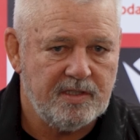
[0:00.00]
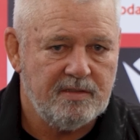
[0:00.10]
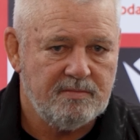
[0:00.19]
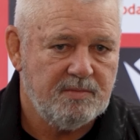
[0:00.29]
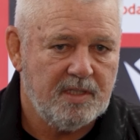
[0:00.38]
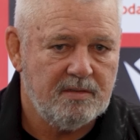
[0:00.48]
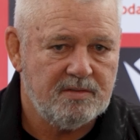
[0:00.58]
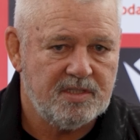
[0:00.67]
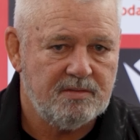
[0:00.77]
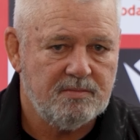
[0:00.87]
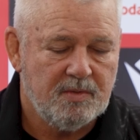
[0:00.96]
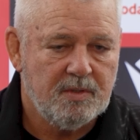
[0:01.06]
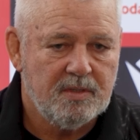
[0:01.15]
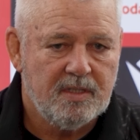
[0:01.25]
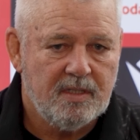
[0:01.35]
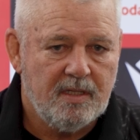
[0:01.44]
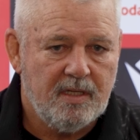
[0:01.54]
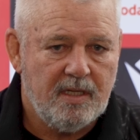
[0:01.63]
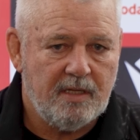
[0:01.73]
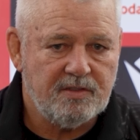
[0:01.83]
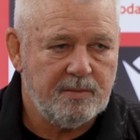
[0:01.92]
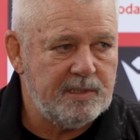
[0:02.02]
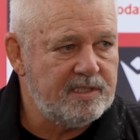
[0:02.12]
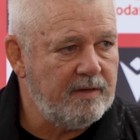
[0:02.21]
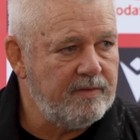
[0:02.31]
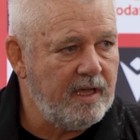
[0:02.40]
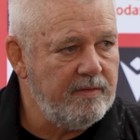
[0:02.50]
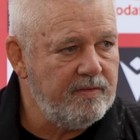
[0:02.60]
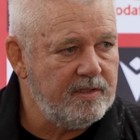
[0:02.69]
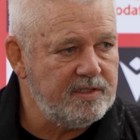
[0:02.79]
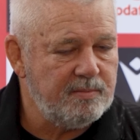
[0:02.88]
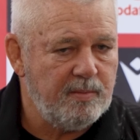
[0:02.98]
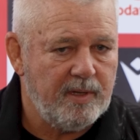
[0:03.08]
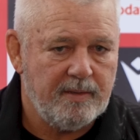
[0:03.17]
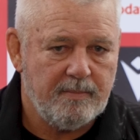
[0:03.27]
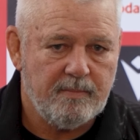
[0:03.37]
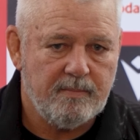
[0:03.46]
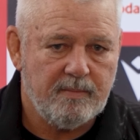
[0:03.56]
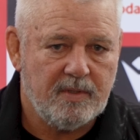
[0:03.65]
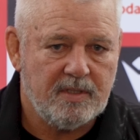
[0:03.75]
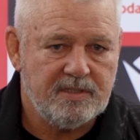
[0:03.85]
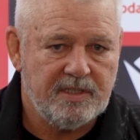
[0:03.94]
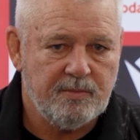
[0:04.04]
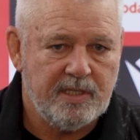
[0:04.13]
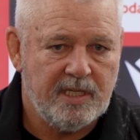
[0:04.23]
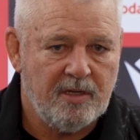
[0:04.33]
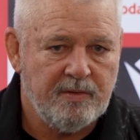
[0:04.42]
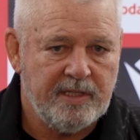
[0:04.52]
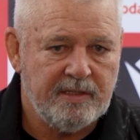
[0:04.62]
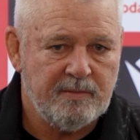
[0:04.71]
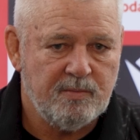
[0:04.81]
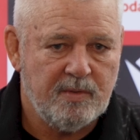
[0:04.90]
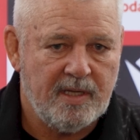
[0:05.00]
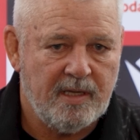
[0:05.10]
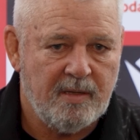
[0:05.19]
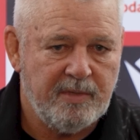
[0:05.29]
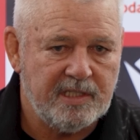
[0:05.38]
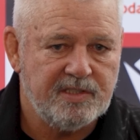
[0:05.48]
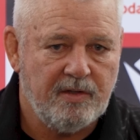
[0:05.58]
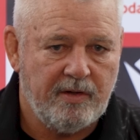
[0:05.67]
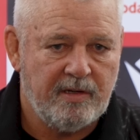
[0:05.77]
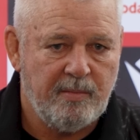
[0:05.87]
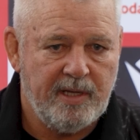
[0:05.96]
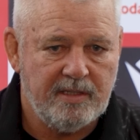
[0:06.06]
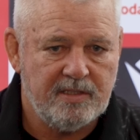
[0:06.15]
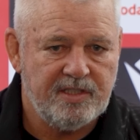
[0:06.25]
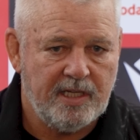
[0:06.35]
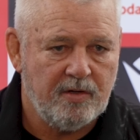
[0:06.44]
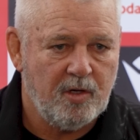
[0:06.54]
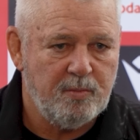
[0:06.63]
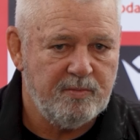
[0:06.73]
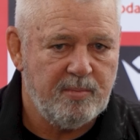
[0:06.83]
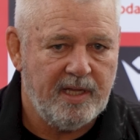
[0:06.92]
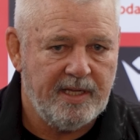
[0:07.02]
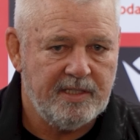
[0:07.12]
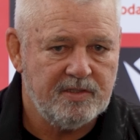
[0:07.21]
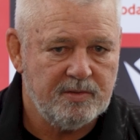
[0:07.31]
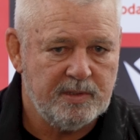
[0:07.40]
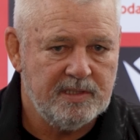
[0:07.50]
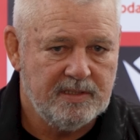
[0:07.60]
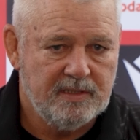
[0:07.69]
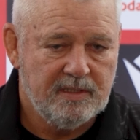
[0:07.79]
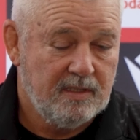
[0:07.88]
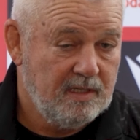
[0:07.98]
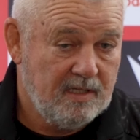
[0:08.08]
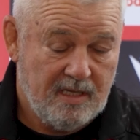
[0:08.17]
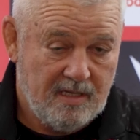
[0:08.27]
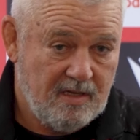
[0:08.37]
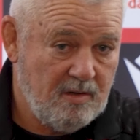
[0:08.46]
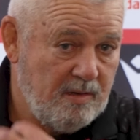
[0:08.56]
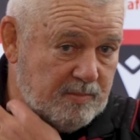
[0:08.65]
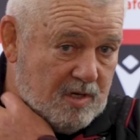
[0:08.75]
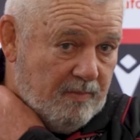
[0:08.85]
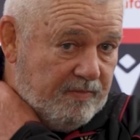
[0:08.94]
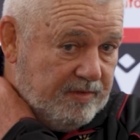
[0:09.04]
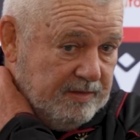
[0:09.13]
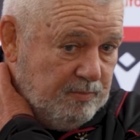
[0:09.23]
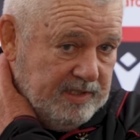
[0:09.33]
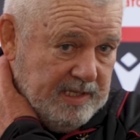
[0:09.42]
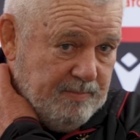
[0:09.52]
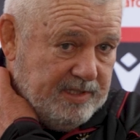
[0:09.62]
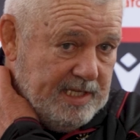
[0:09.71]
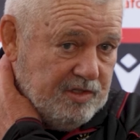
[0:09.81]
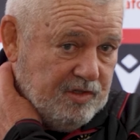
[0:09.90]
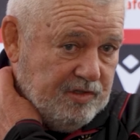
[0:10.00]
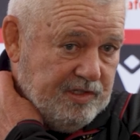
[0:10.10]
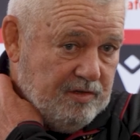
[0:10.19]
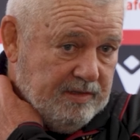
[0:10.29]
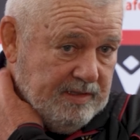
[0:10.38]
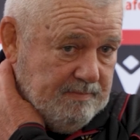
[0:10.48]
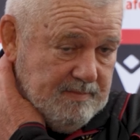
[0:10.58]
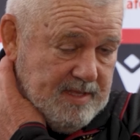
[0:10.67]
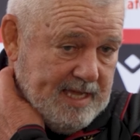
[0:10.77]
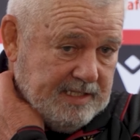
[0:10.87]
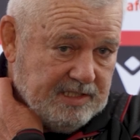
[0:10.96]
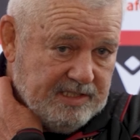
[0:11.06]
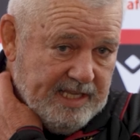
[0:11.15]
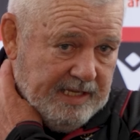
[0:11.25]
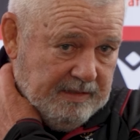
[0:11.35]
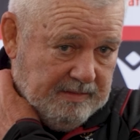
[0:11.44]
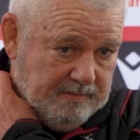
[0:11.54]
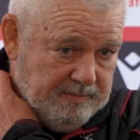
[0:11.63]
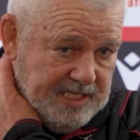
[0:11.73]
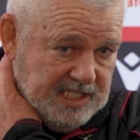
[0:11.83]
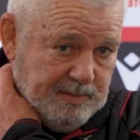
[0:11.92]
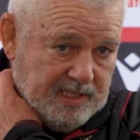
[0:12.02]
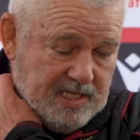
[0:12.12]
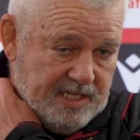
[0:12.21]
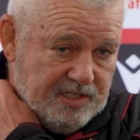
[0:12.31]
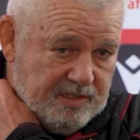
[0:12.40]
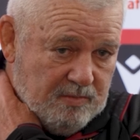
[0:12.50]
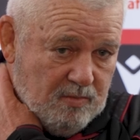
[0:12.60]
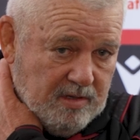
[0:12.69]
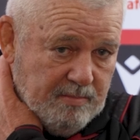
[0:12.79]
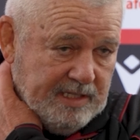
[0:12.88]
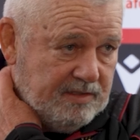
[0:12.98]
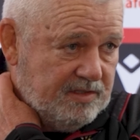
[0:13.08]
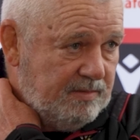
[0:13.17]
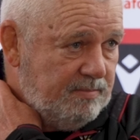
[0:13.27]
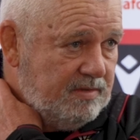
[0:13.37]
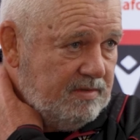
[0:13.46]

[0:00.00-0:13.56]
It, it's you know, it's going to be a tough game for us, but I said we can go in there um, be excited about this young group of players who are. Who I'm confident when they put their jersey on, they understand the expectation and what it means to